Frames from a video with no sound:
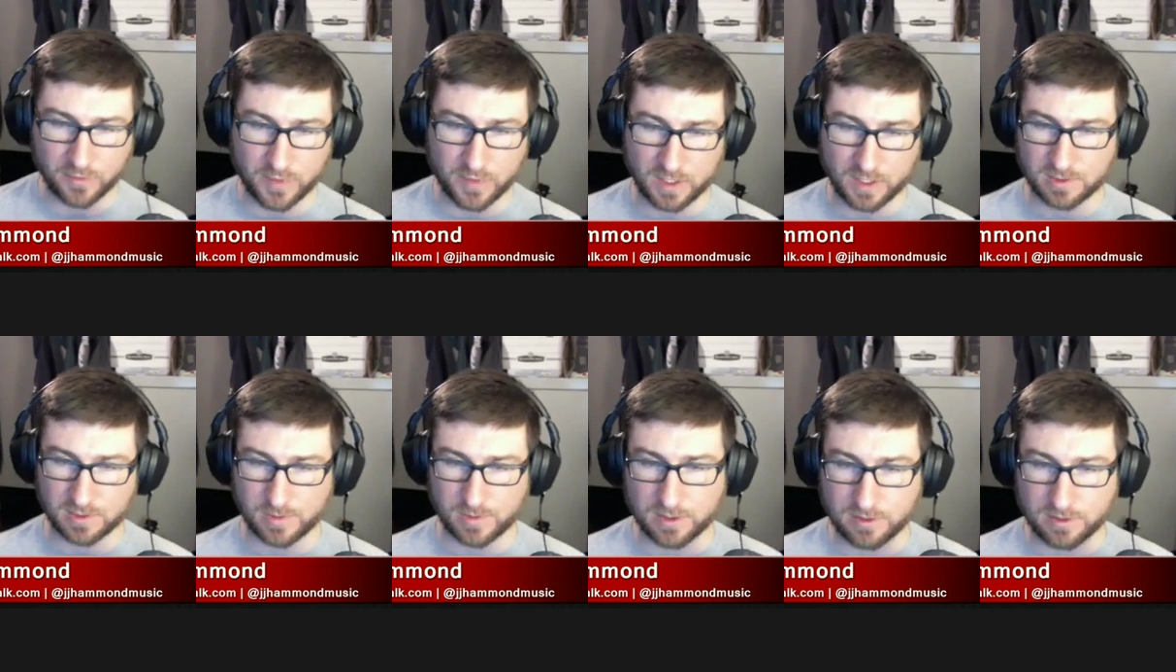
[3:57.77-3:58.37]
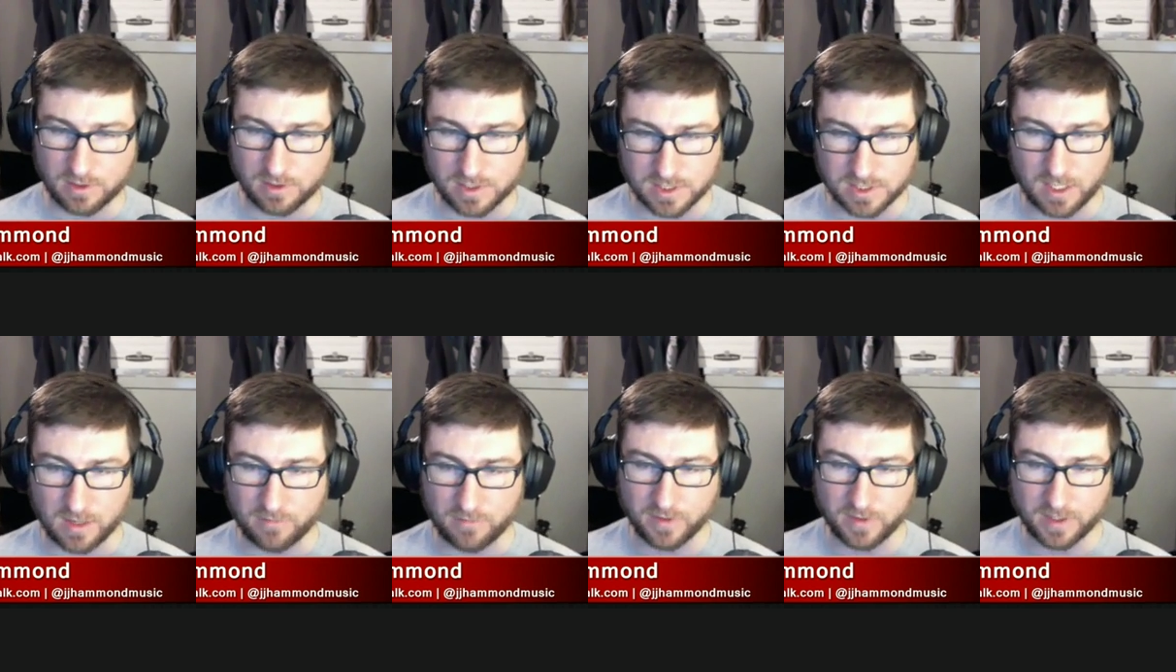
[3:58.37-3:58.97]
things about their
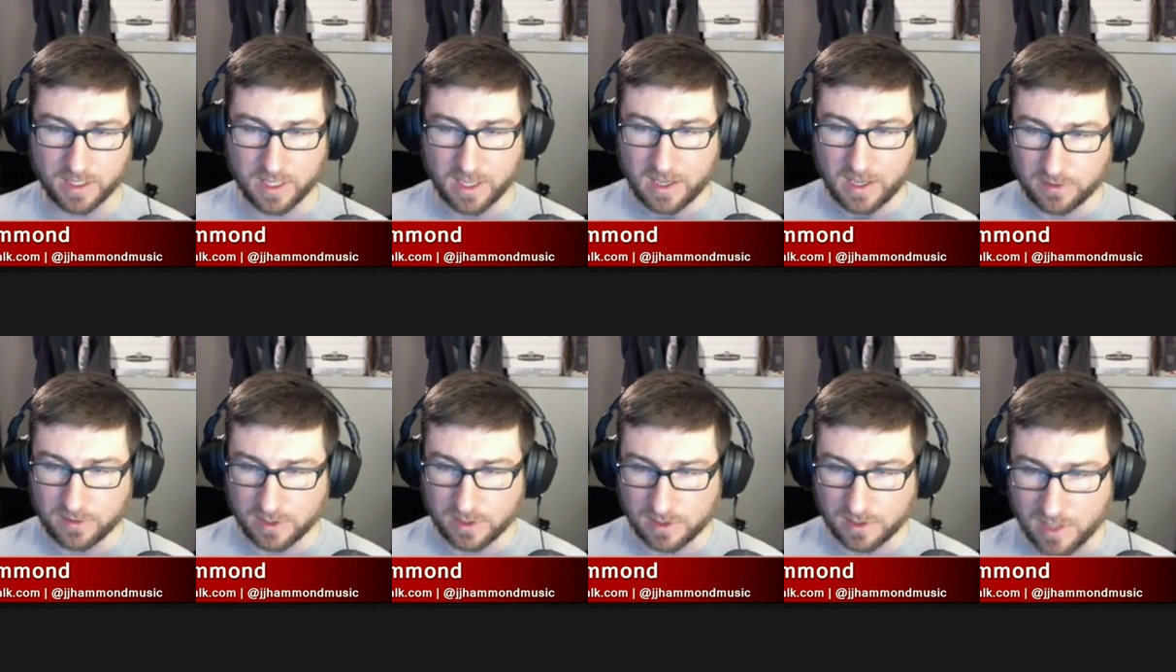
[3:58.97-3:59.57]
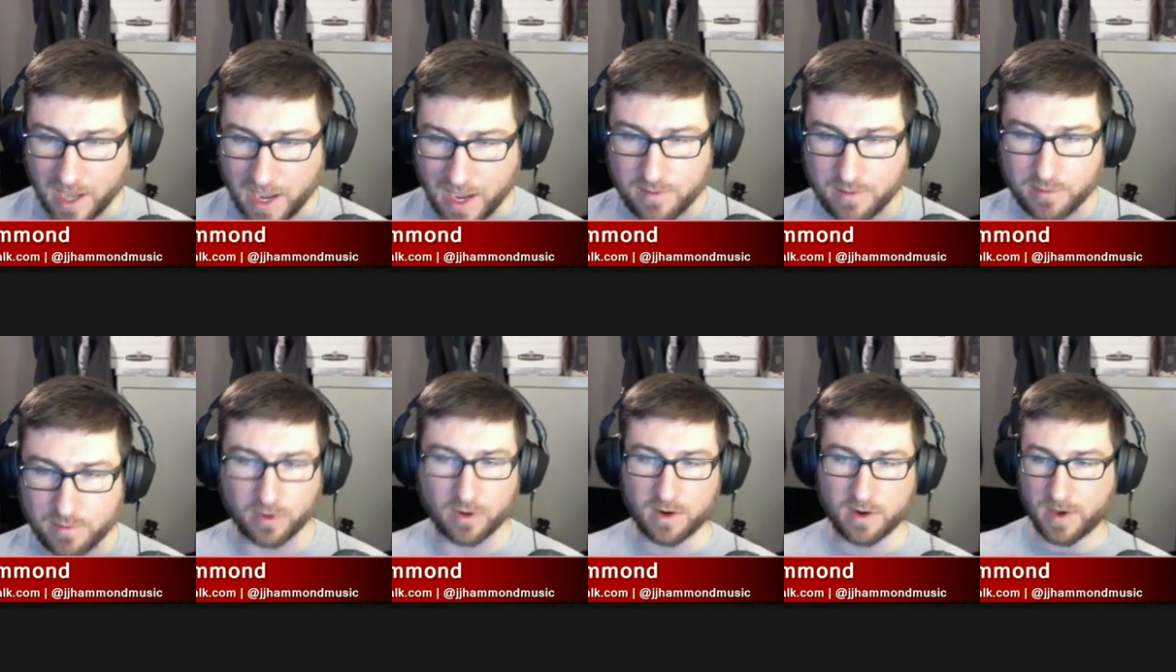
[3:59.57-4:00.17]
stuff, and the
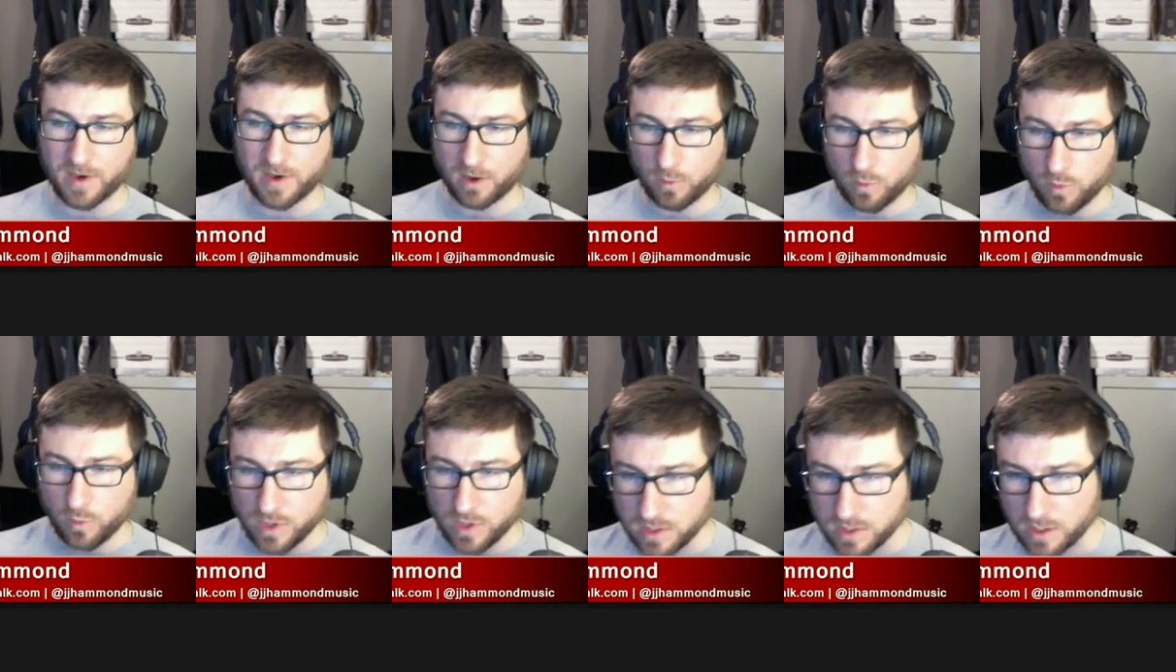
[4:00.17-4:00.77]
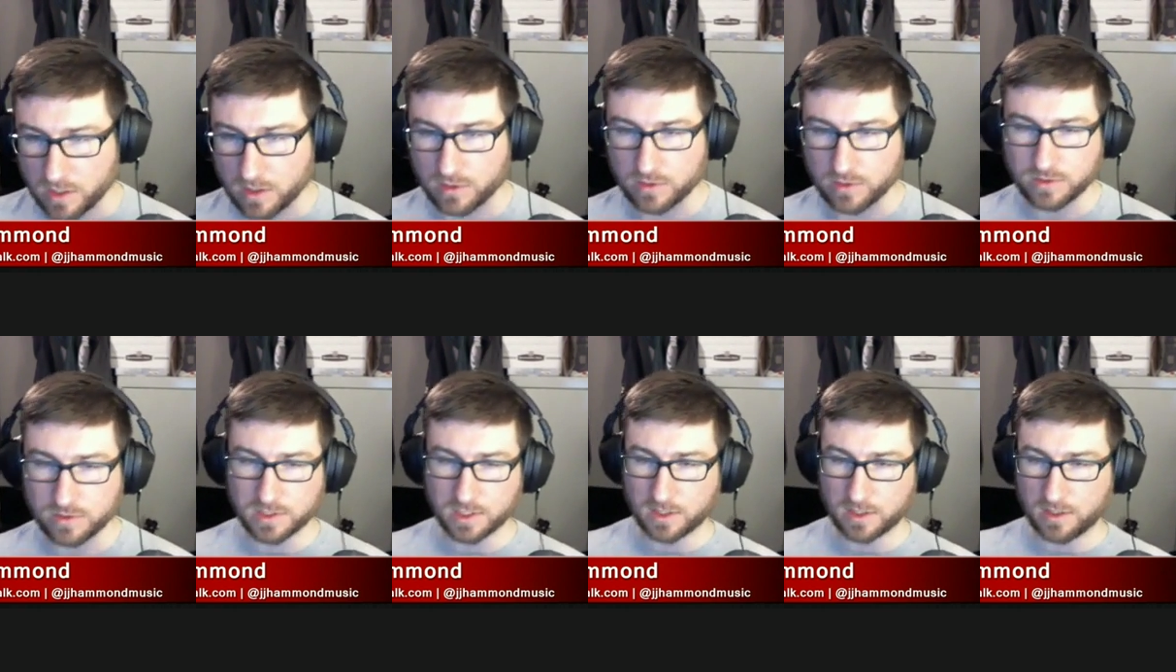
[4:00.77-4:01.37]
library about
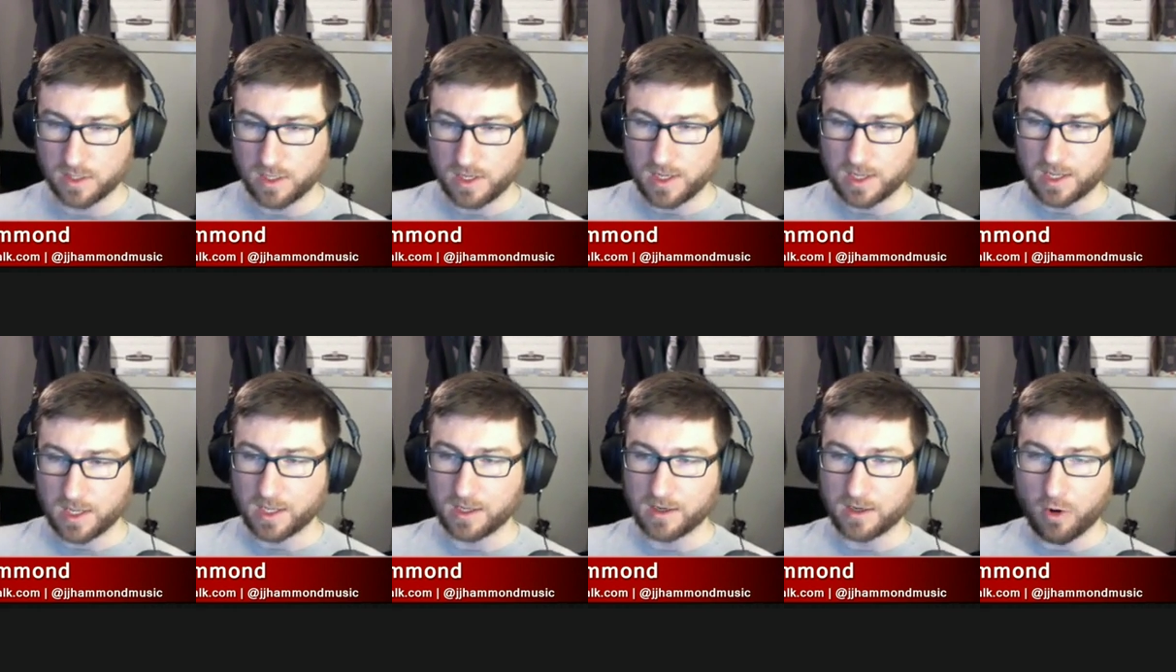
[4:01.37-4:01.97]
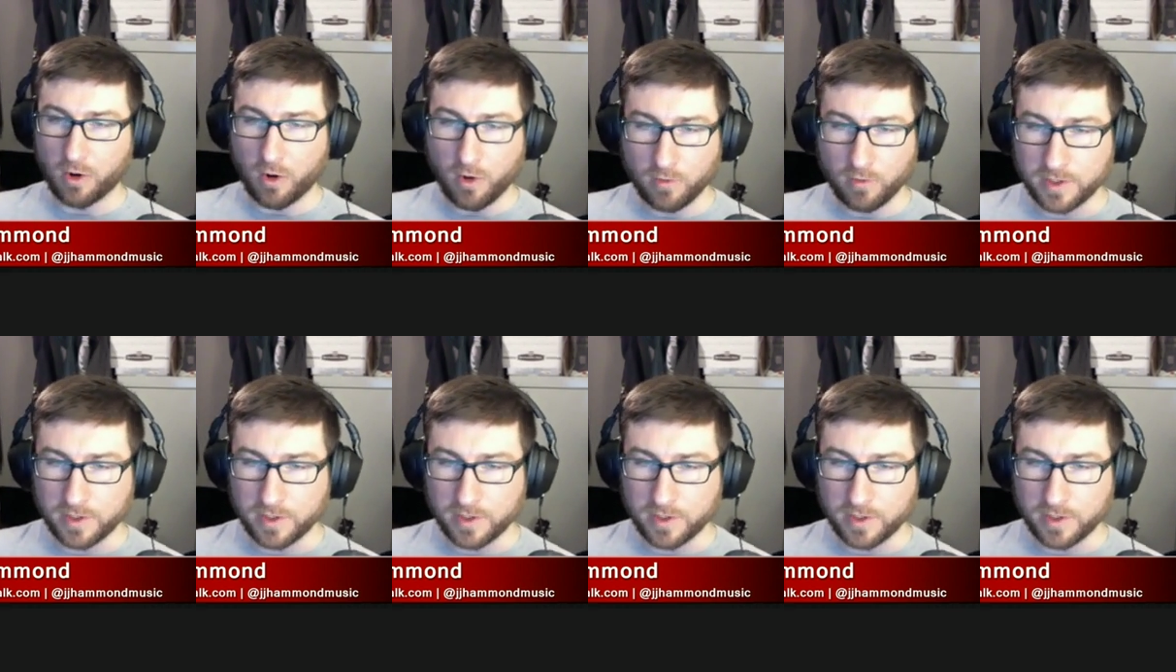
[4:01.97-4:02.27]
Windows and all the